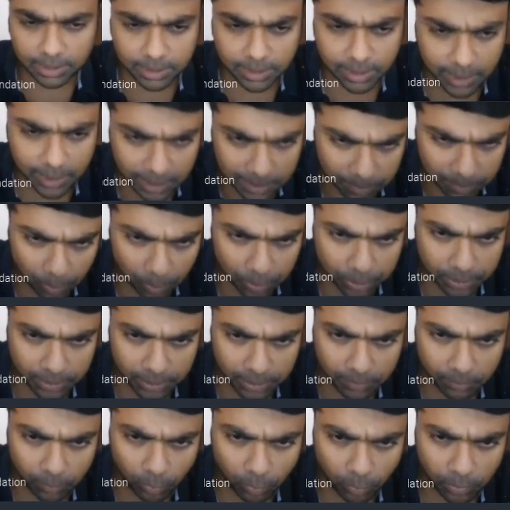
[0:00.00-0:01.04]
larger
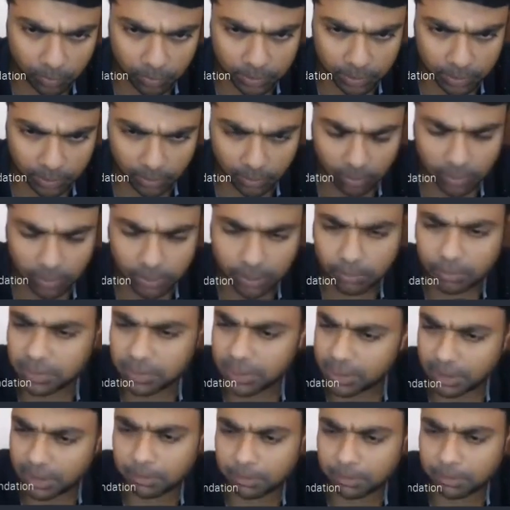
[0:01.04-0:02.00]
exposure than what was allotted,